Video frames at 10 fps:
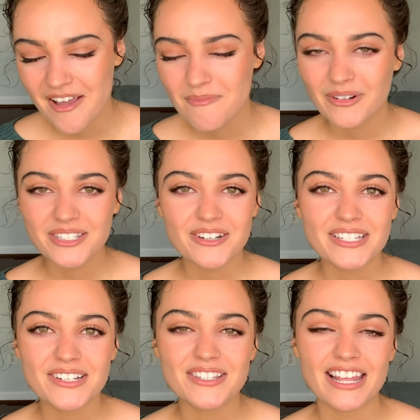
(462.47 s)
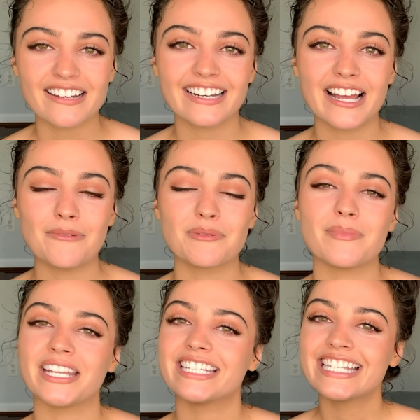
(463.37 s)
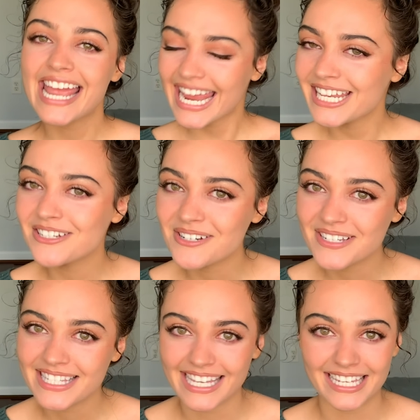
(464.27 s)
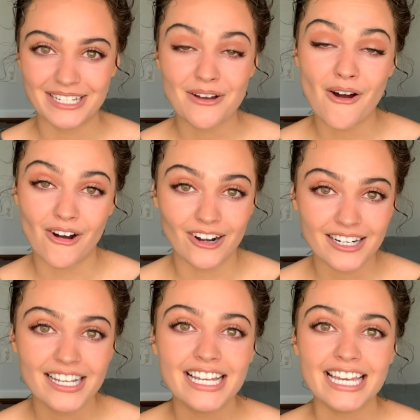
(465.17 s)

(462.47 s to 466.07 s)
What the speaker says: Moisturizers that are gonna help maintain your skin are